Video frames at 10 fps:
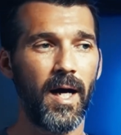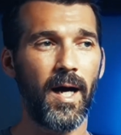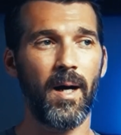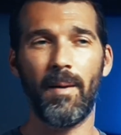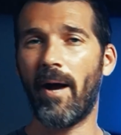
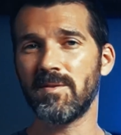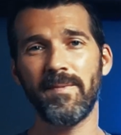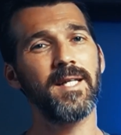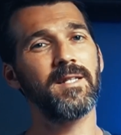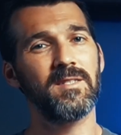Uh, I was
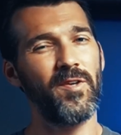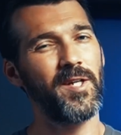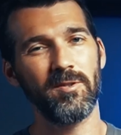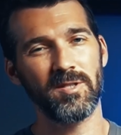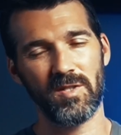making this
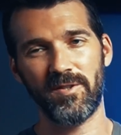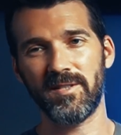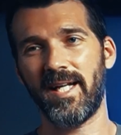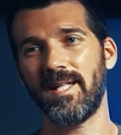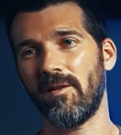video just for a
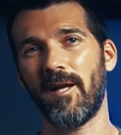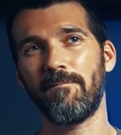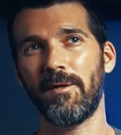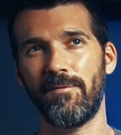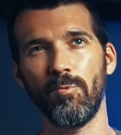day in the
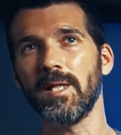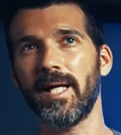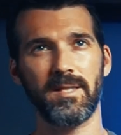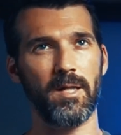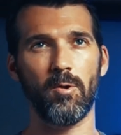life, but if you would
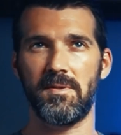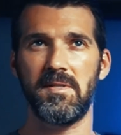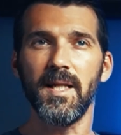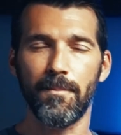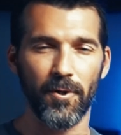like to go
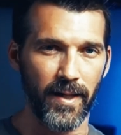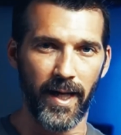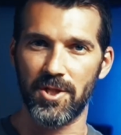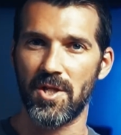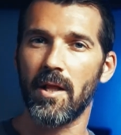deeper and
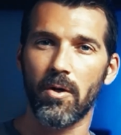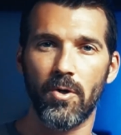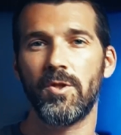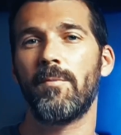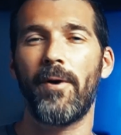actually
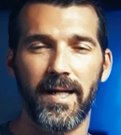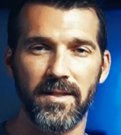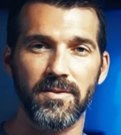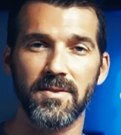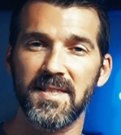learn the
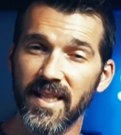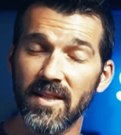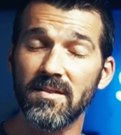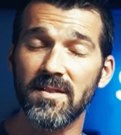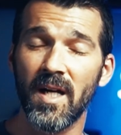practical
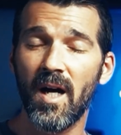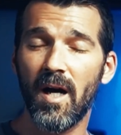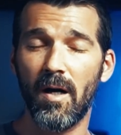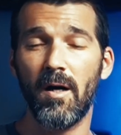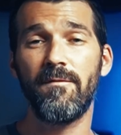skills
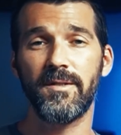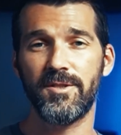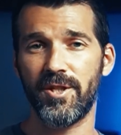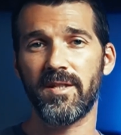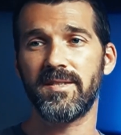of
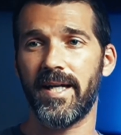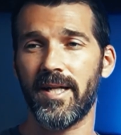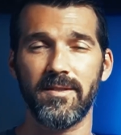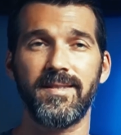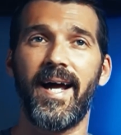G R C
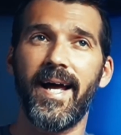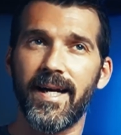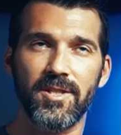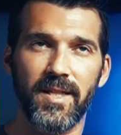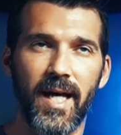analysts, I
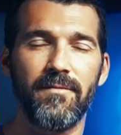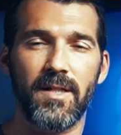actually have a